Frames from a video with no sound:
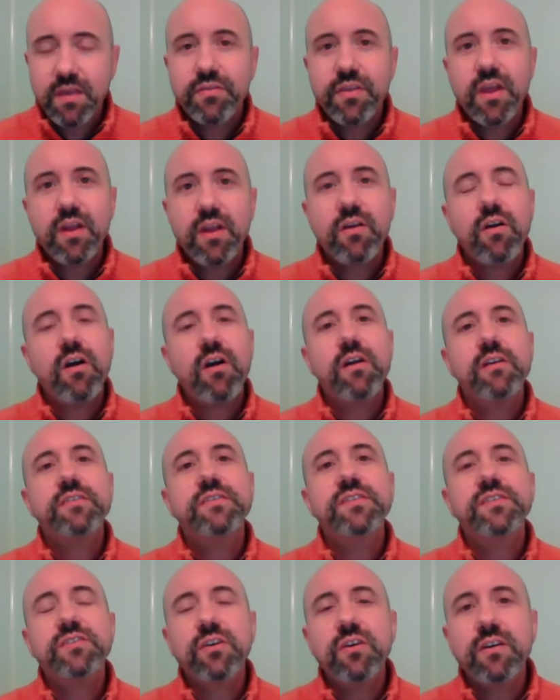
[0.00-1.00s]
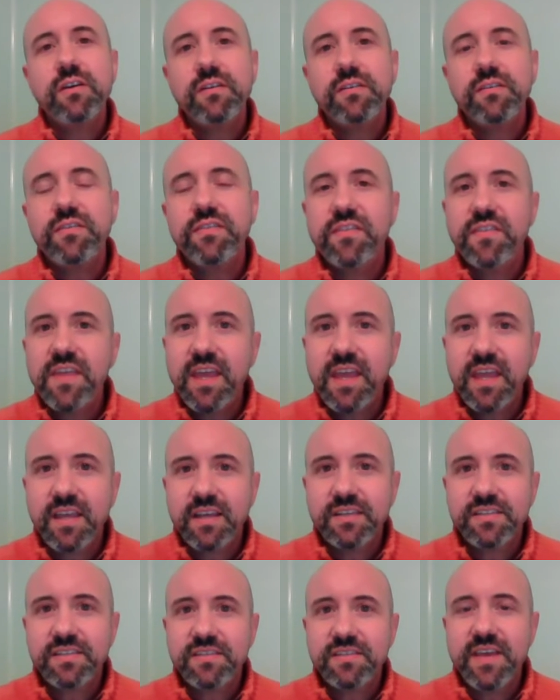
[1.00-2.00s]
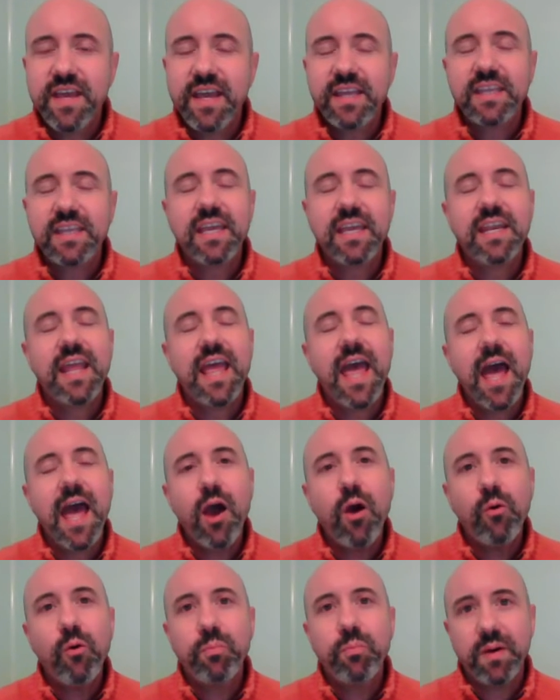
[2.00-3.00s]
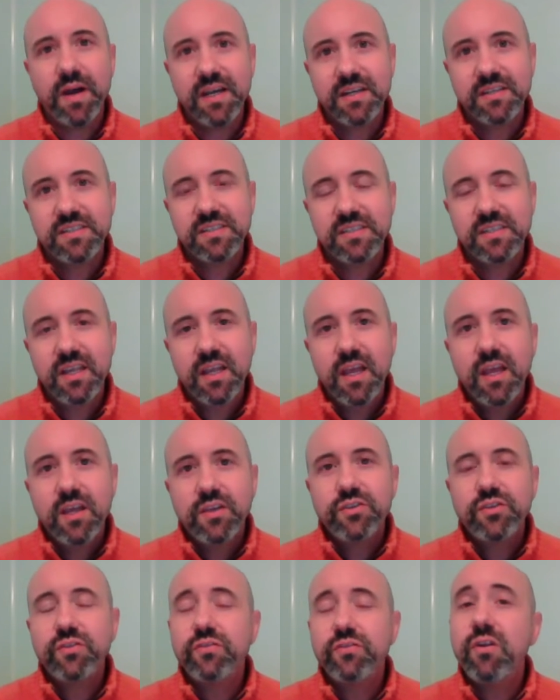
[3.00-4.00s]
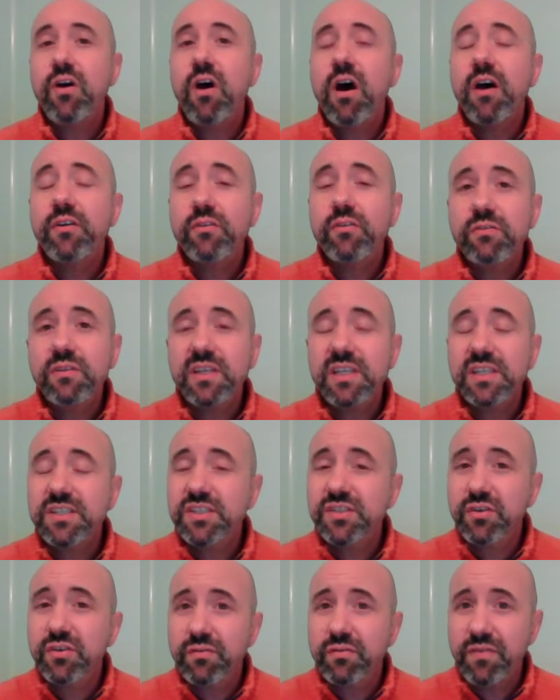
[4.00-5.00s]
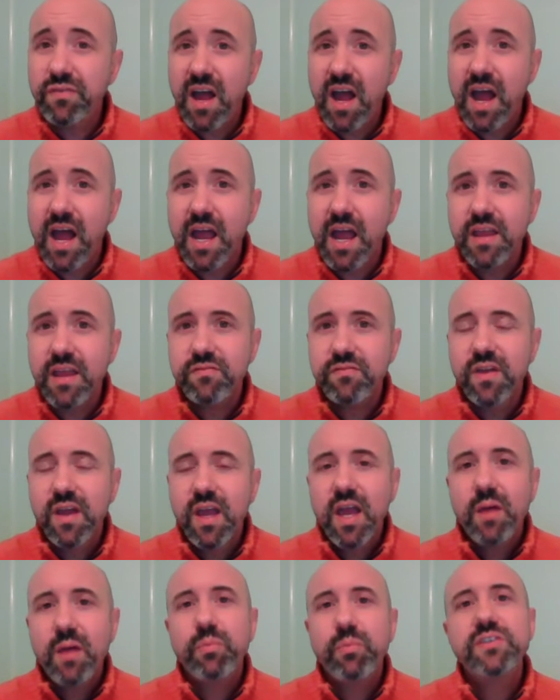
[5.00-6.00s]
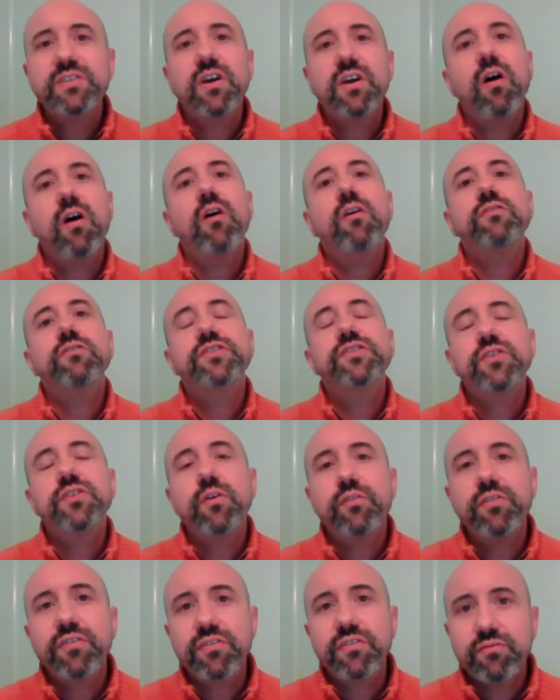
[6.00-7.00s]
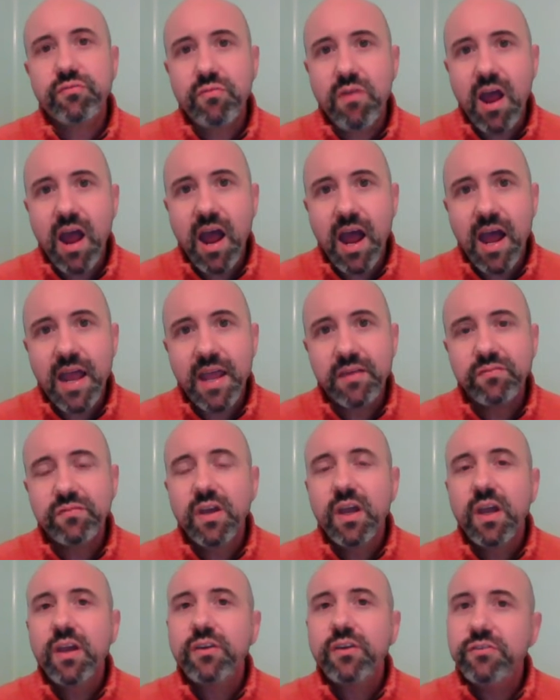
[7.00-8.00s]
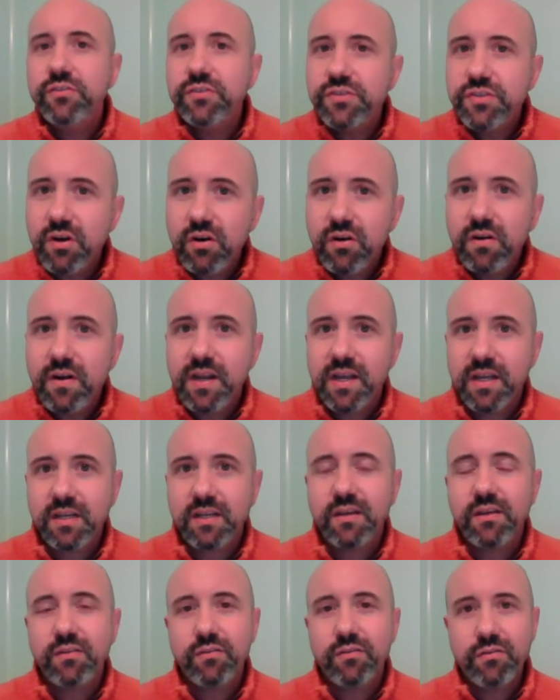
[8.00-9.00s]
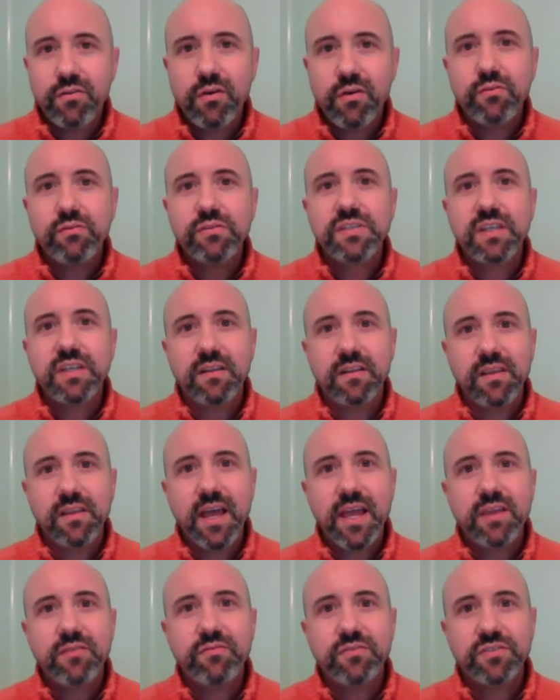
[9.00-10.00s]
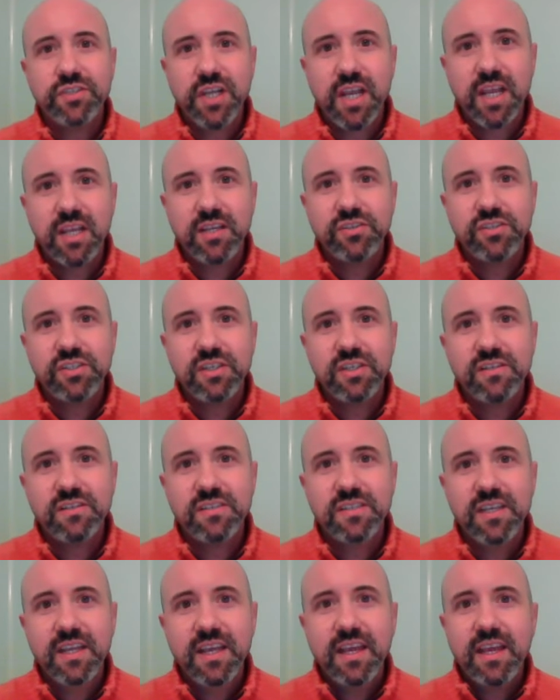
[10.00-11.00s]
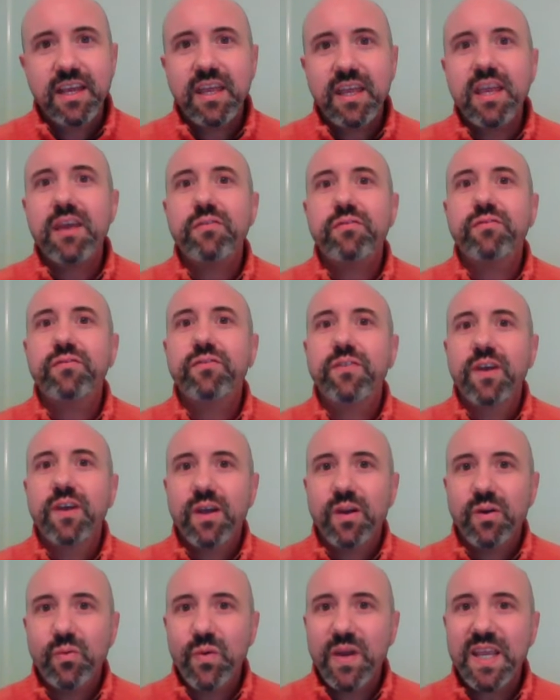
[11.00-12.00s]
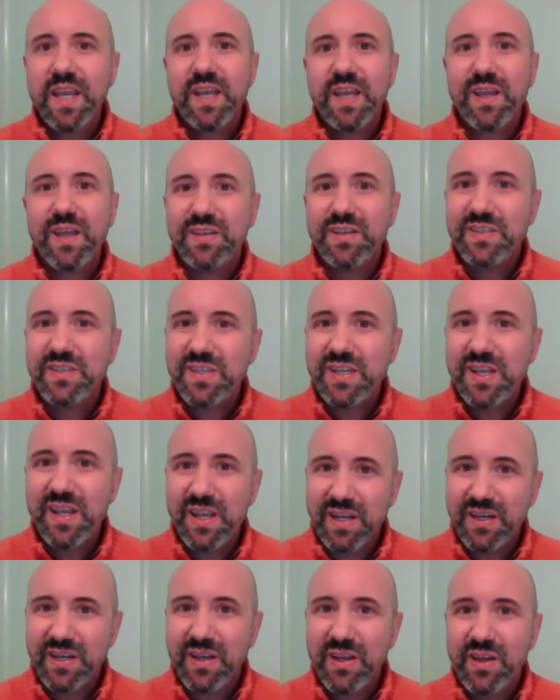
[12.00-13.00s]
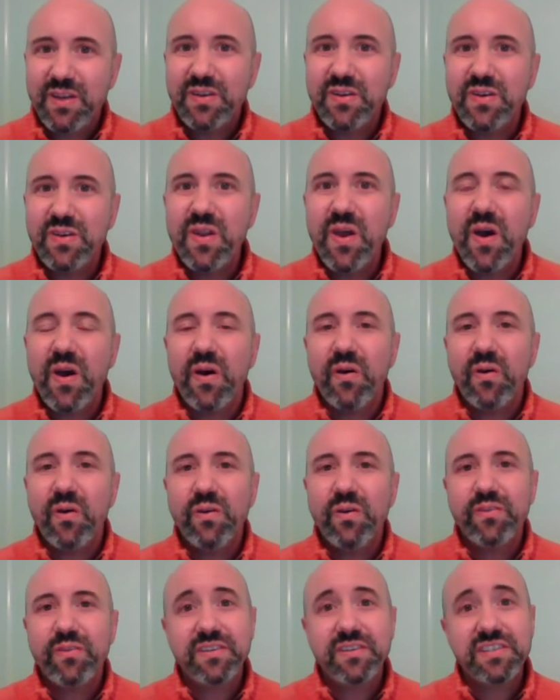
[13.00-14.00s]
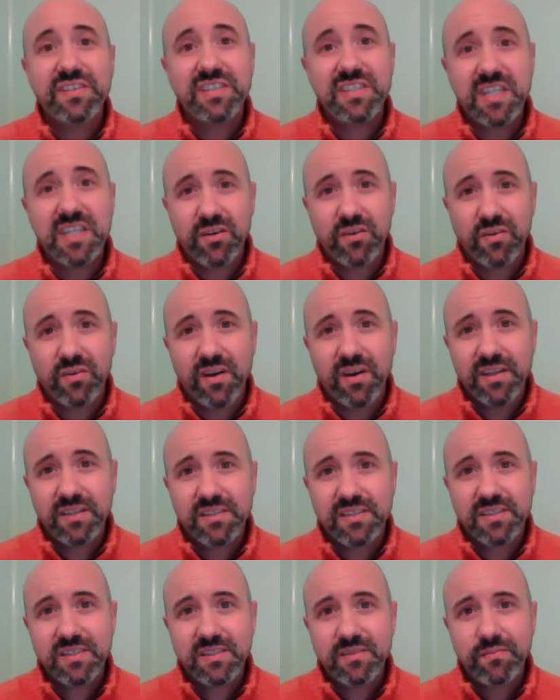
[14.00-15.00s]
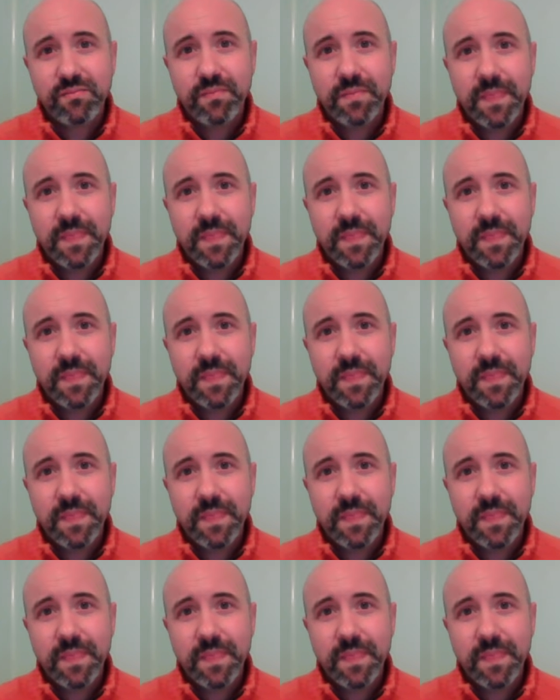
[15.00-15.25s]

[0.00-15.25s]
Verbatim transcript: there are certain things that can help us to not only survive, but to also thrive during those life changes if we indeed know the secrets.